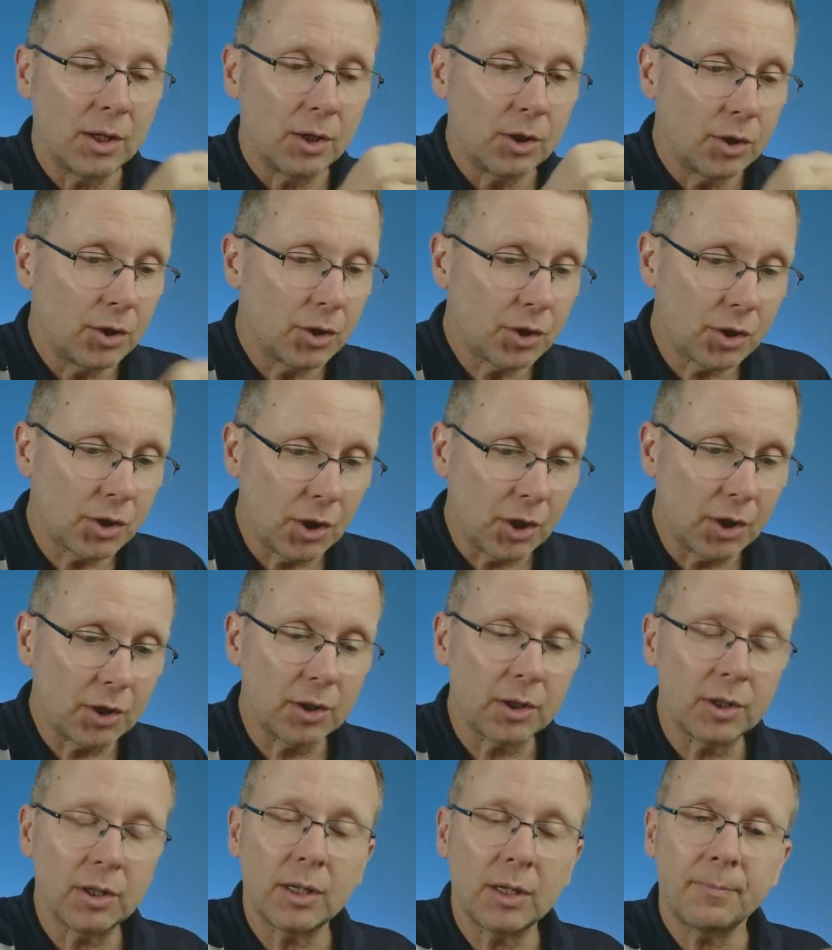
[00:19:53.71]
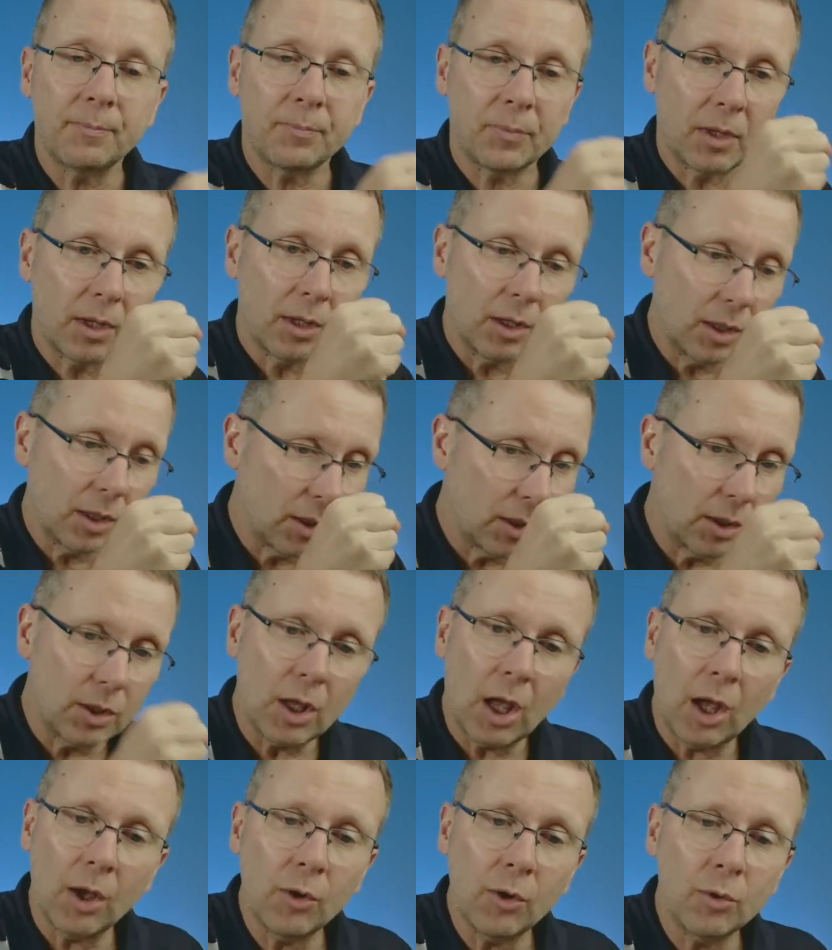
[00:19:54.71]
Certain,
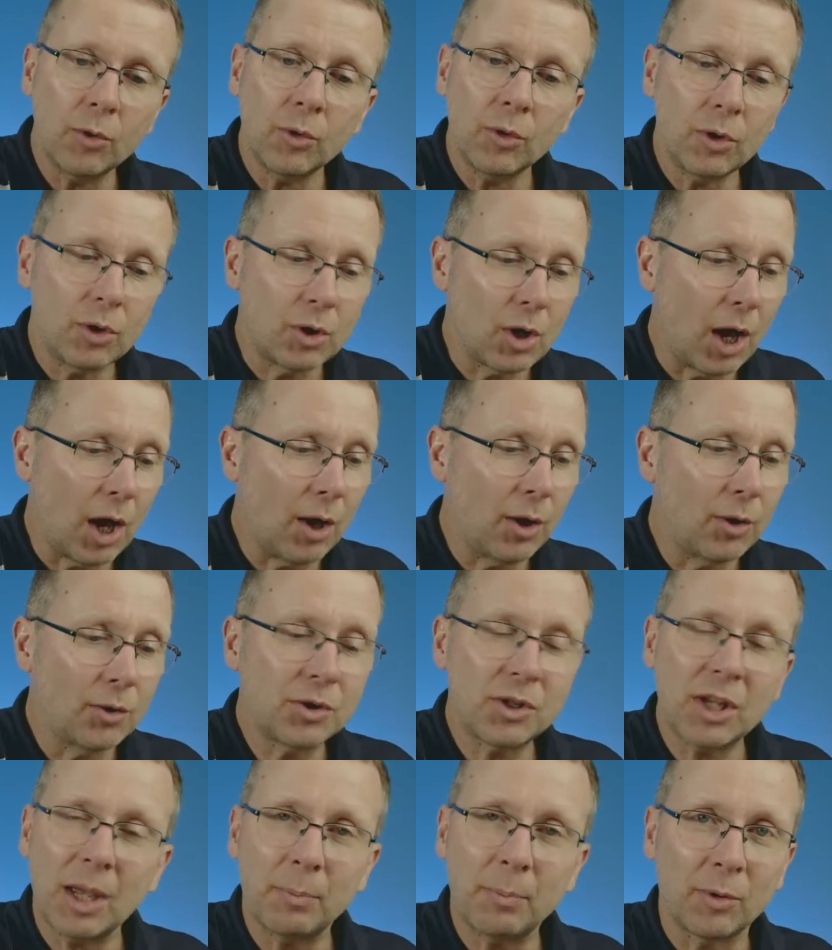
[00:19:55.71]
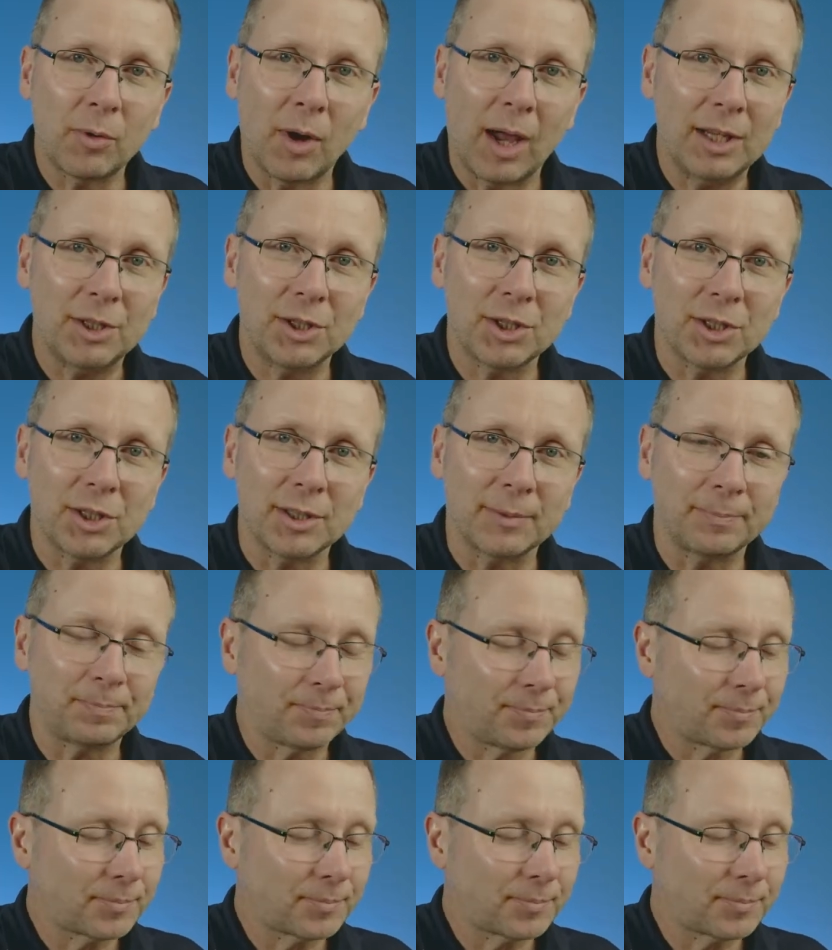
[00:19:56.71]
no separation.